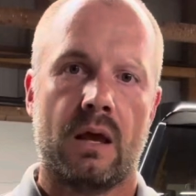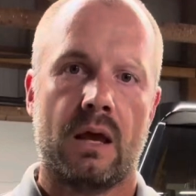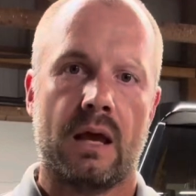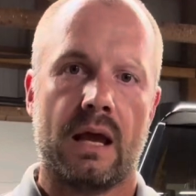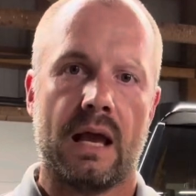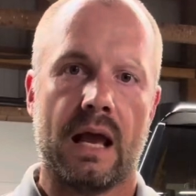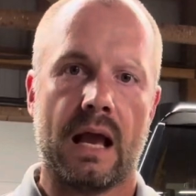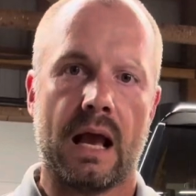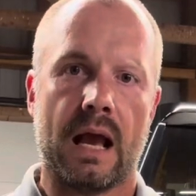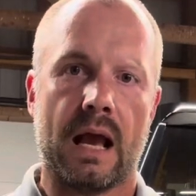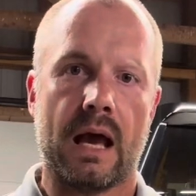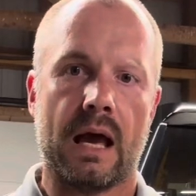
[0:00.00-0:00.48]

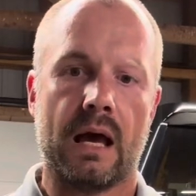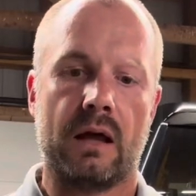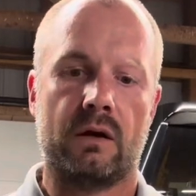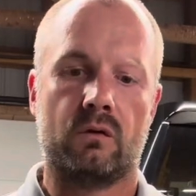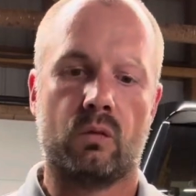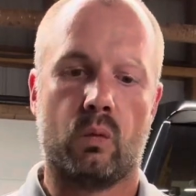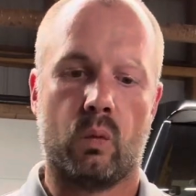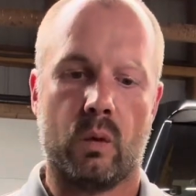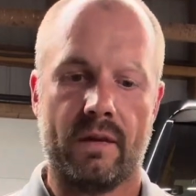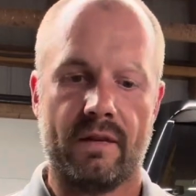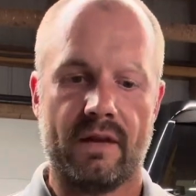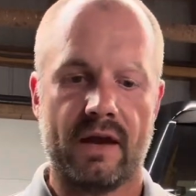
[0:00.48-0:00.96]
And
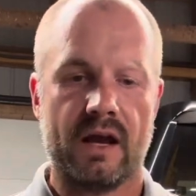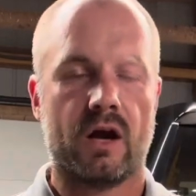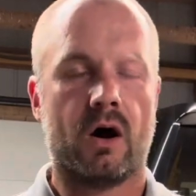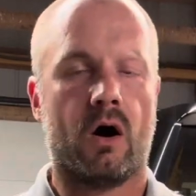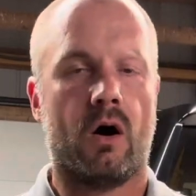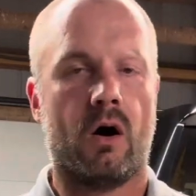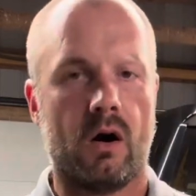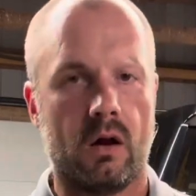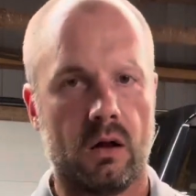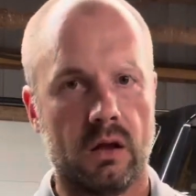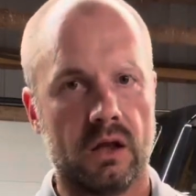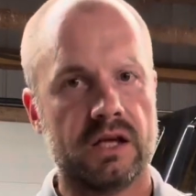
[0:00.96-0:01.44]
when they
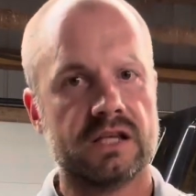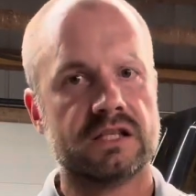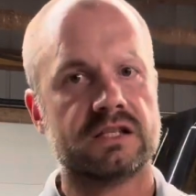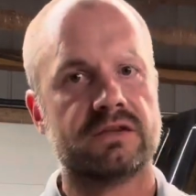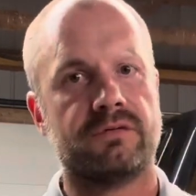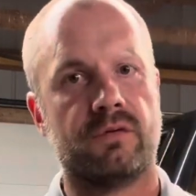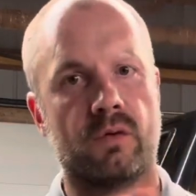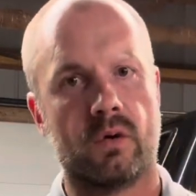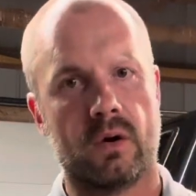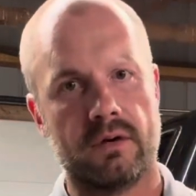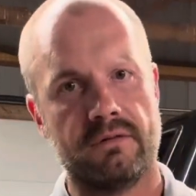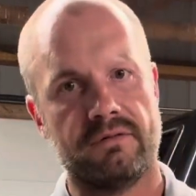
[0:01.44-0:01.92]
call us
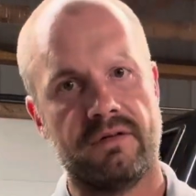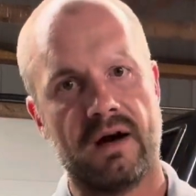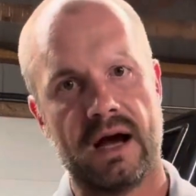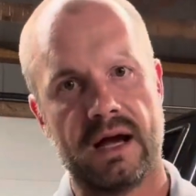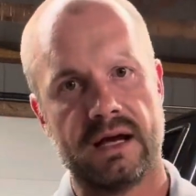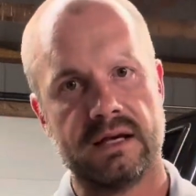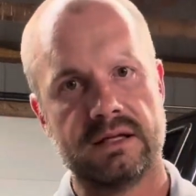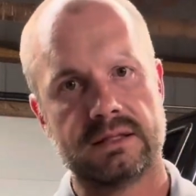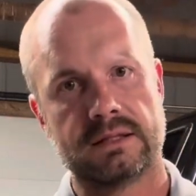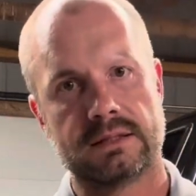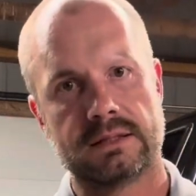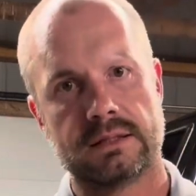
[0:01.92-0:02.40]
for
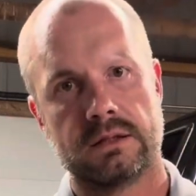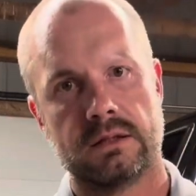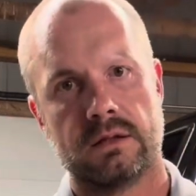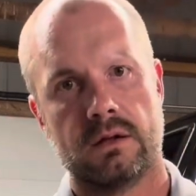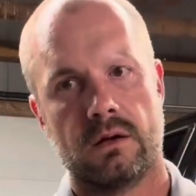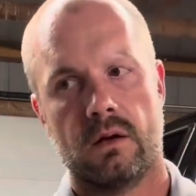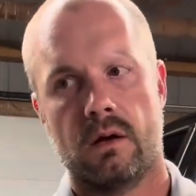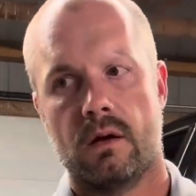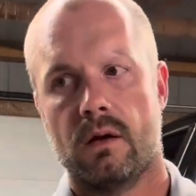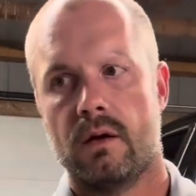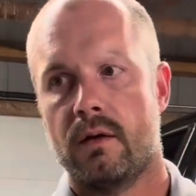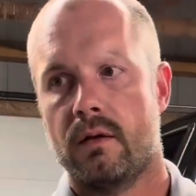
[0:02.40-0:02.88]
advice,
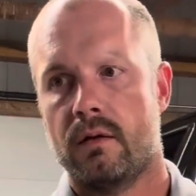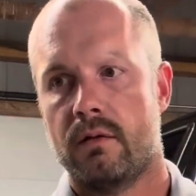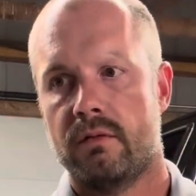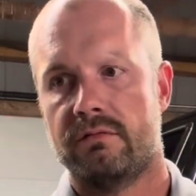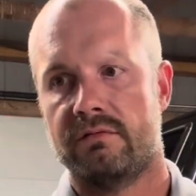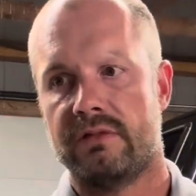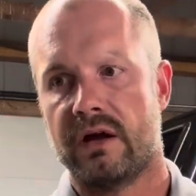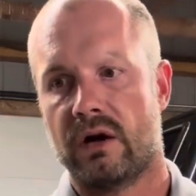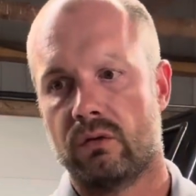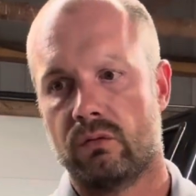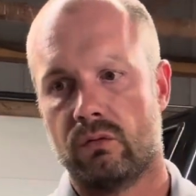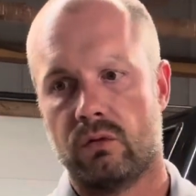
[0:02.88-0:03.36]

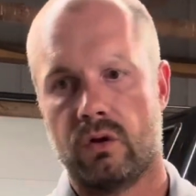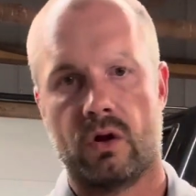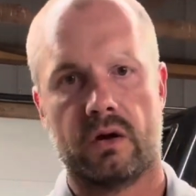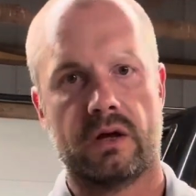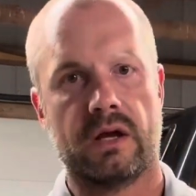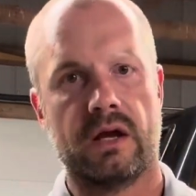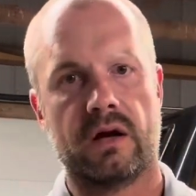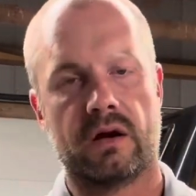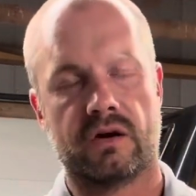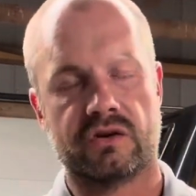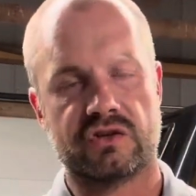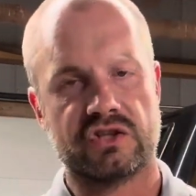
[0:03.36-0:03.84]
they're
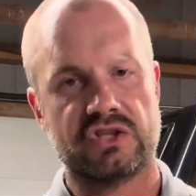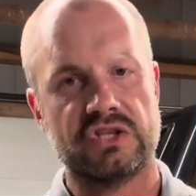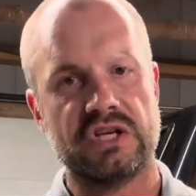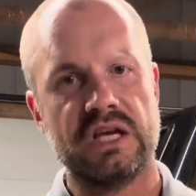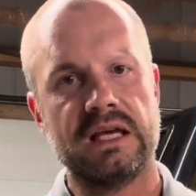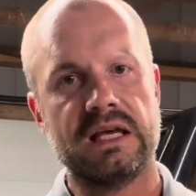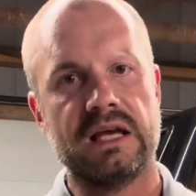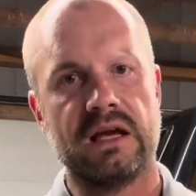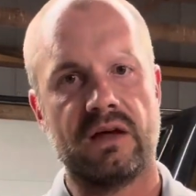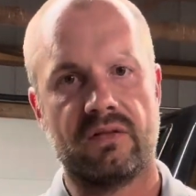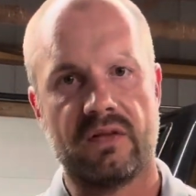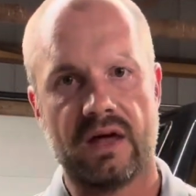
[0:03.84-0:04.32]
looking or
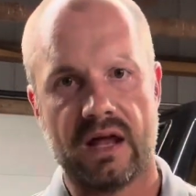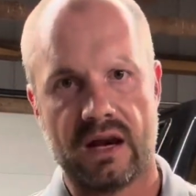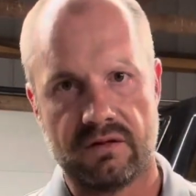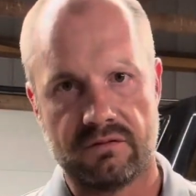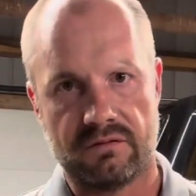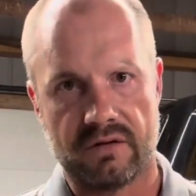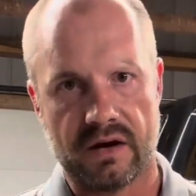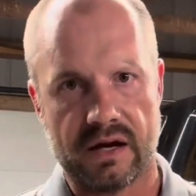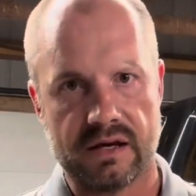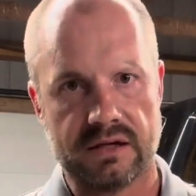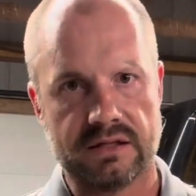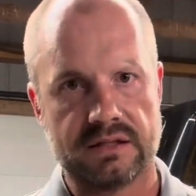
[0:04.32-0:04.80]
seeking that
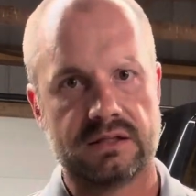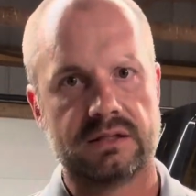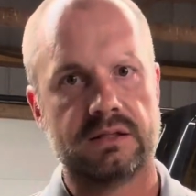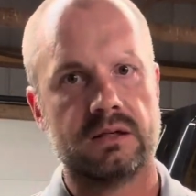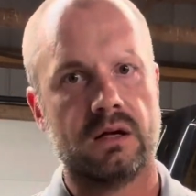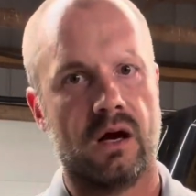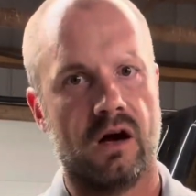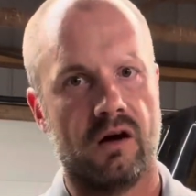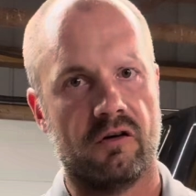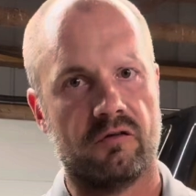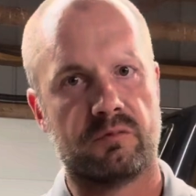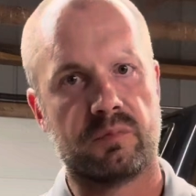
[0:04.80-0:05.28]
advice
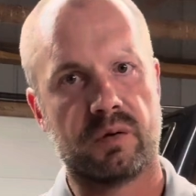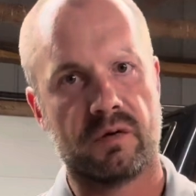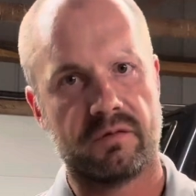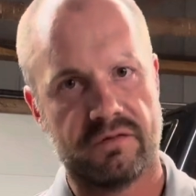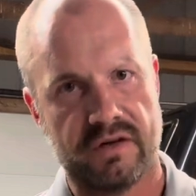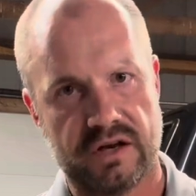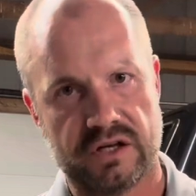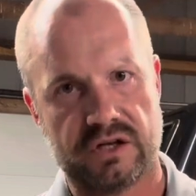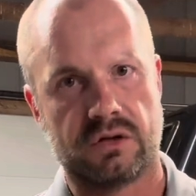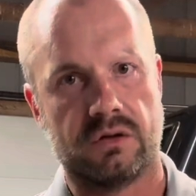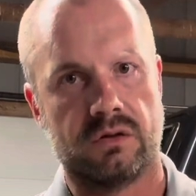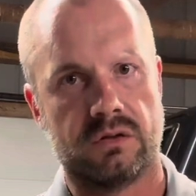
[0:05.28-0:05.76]
of
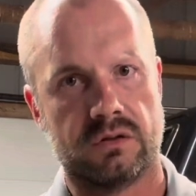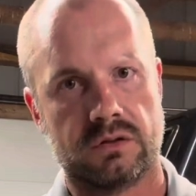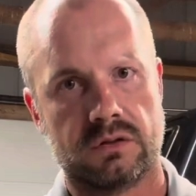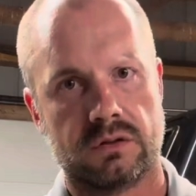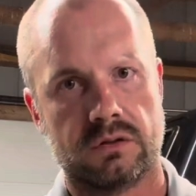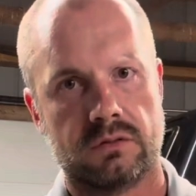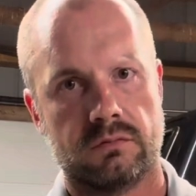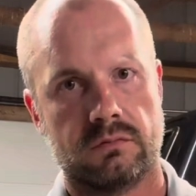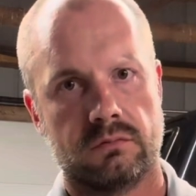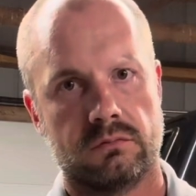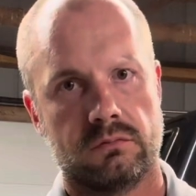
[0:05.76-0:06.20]
professionals.